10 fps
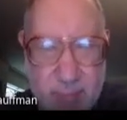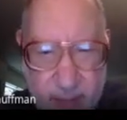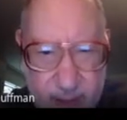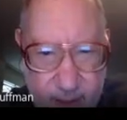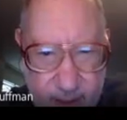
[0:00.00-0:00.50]

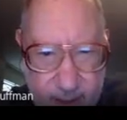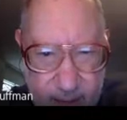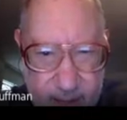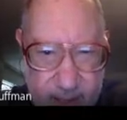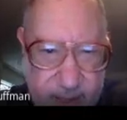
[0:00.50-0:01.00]

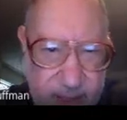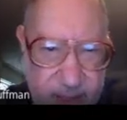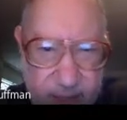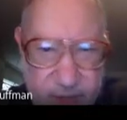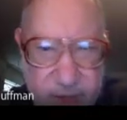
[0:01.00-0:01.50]
It
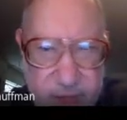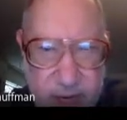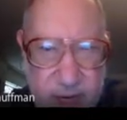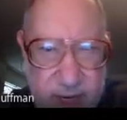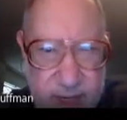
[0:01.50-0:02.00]
continues
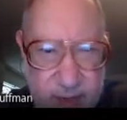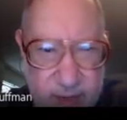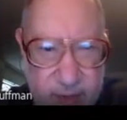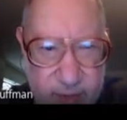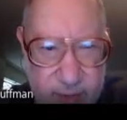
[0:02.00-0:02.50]
on in
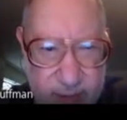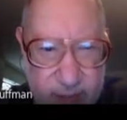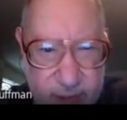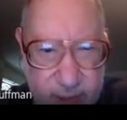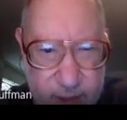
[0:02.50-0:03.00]
other
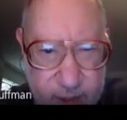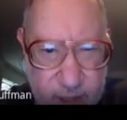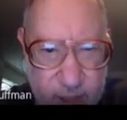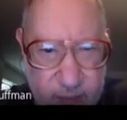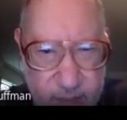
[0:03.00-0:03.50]
directions,
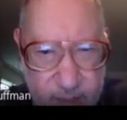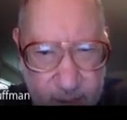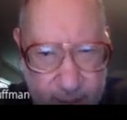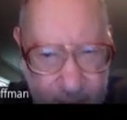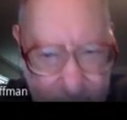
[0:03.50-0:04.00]

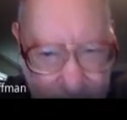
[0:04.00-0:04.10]
partly